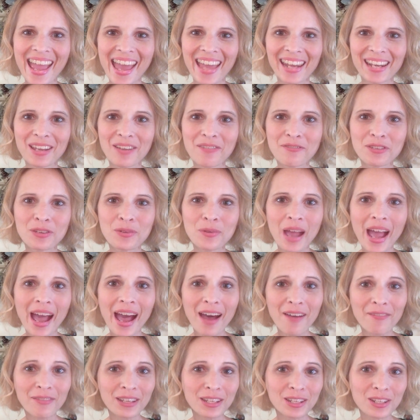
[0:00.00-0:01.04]
and if you
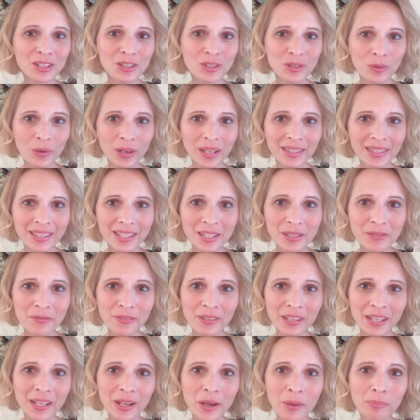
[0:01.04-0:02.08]
have enjoyed this
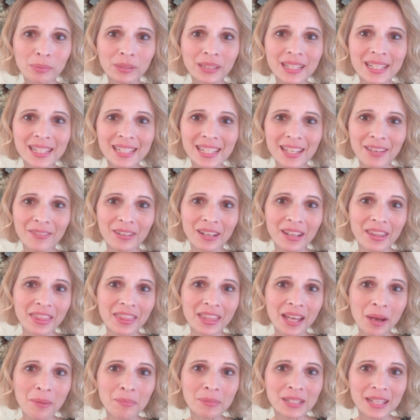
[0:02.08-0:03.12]
video, please give it a
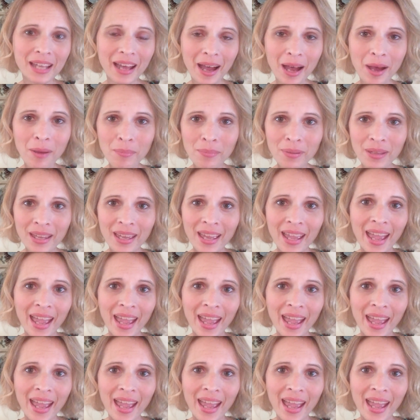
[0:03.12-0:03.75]
thumbs up.